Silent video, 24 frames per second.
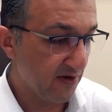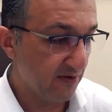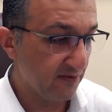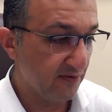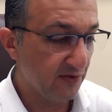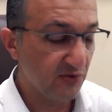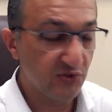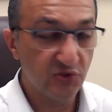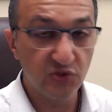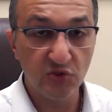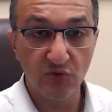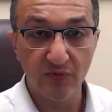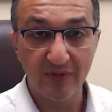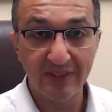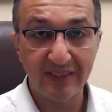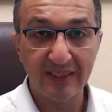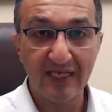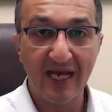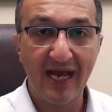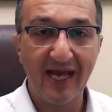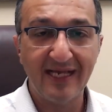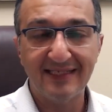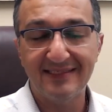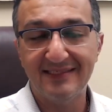doing
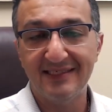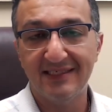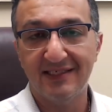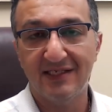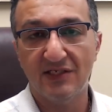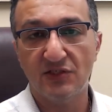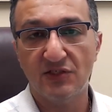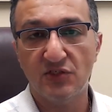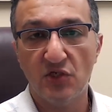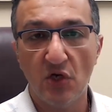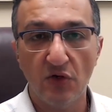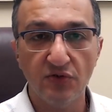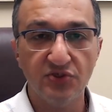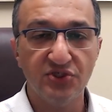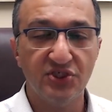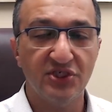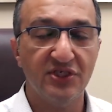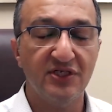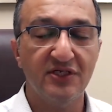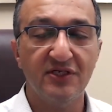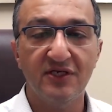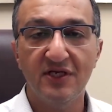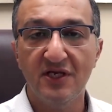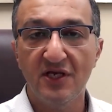high-ticket
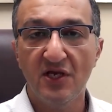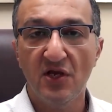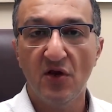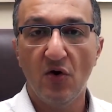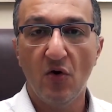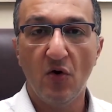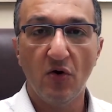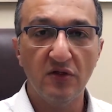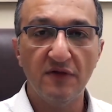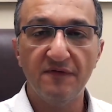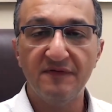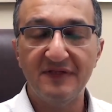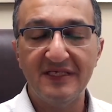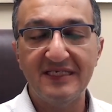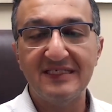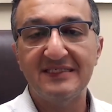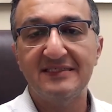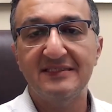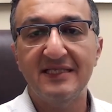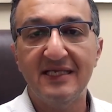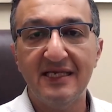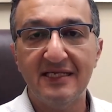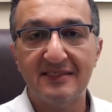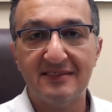coaching, all of these
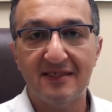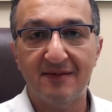things.